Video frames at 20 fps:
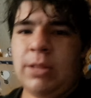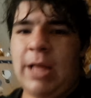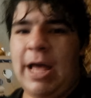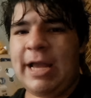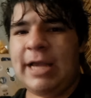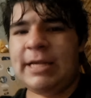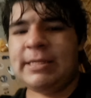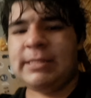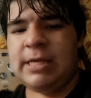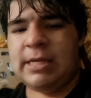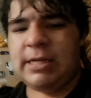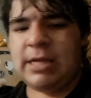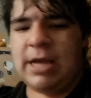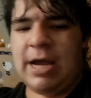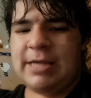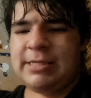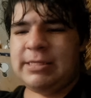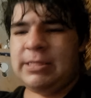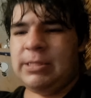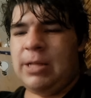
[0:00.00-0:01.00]
Like I said,
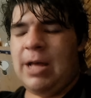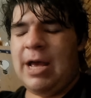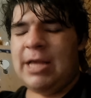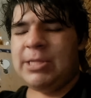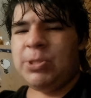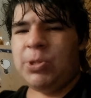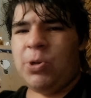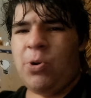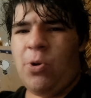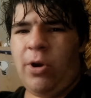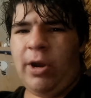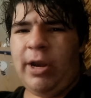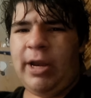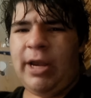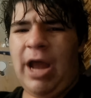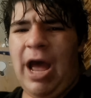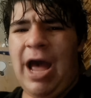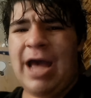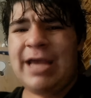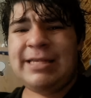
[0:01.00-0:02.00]
guys, in the last
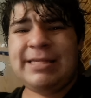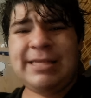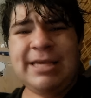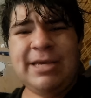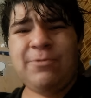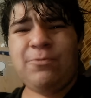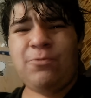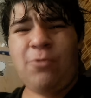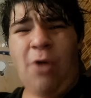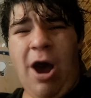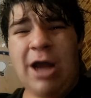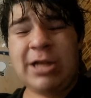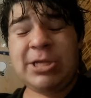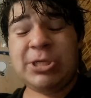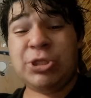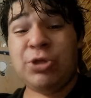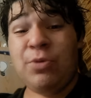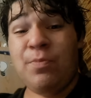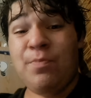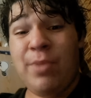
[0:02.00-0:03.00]
recording, I did
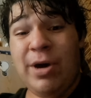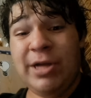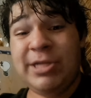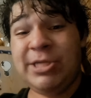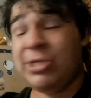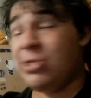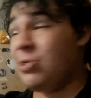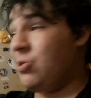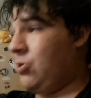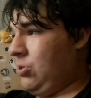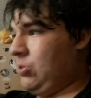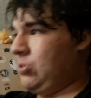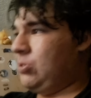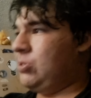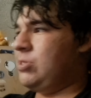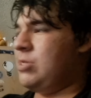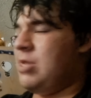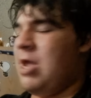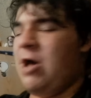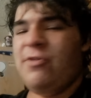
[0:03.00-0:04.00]
watch The
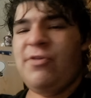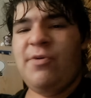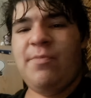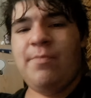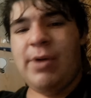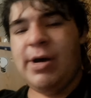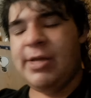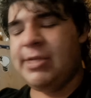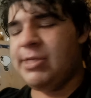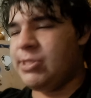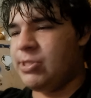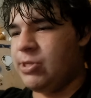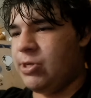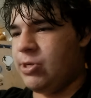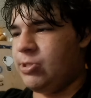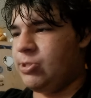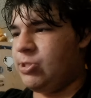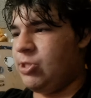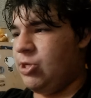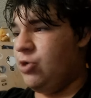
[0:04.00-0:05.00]
Munsters. Now, The
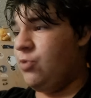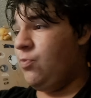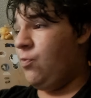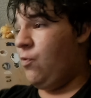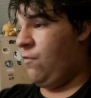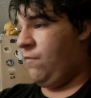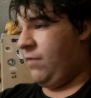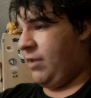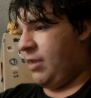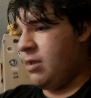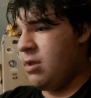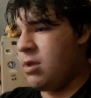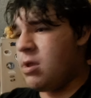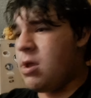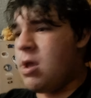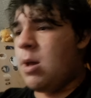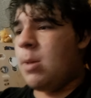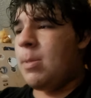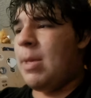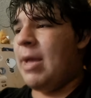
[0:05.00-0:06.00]
Munsters, the new movie
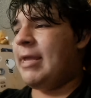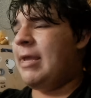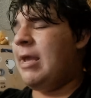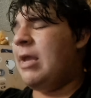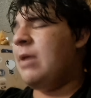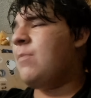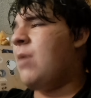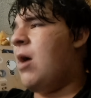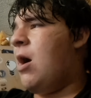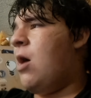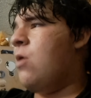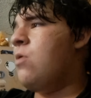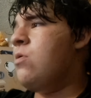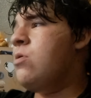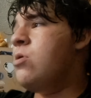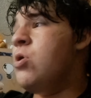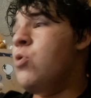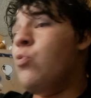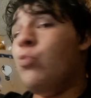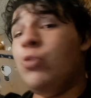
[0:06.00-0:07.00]
that came out,
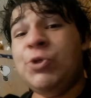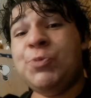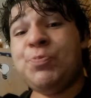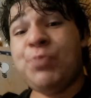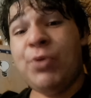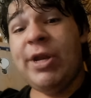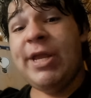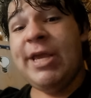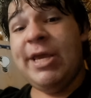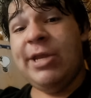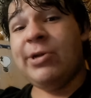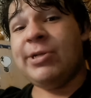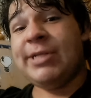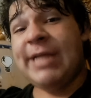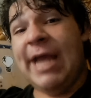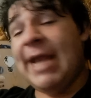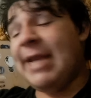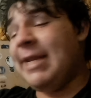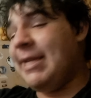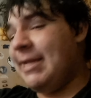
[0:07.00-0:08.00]
was pretty
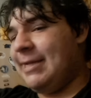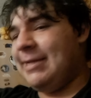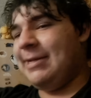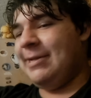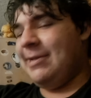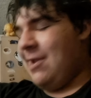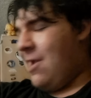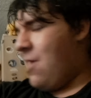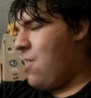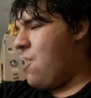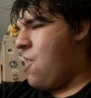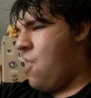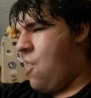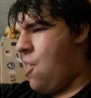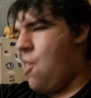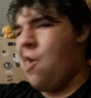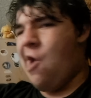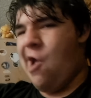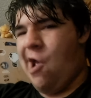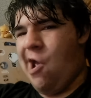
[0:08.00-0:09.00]
entertaining.
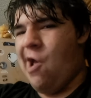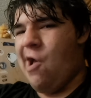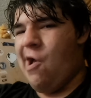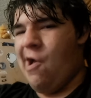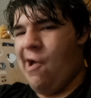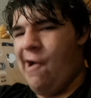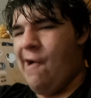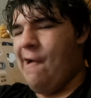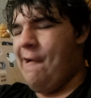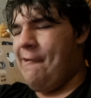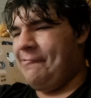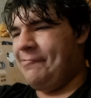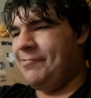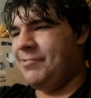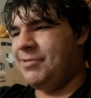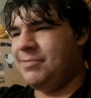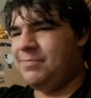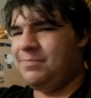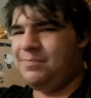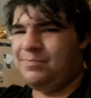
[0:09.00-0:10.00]
Yeah, it
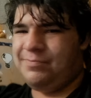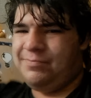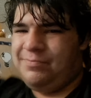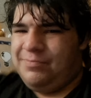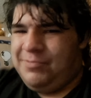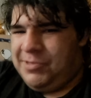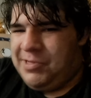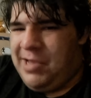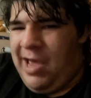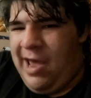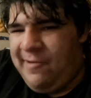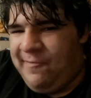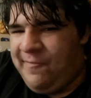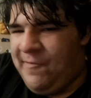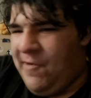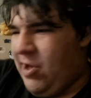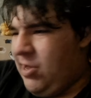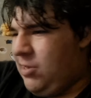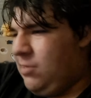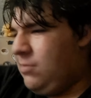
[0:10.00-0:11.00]
was, was kind of
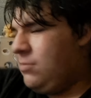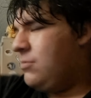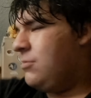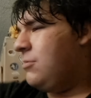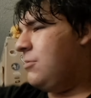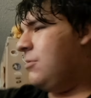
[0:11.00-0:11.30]
fun.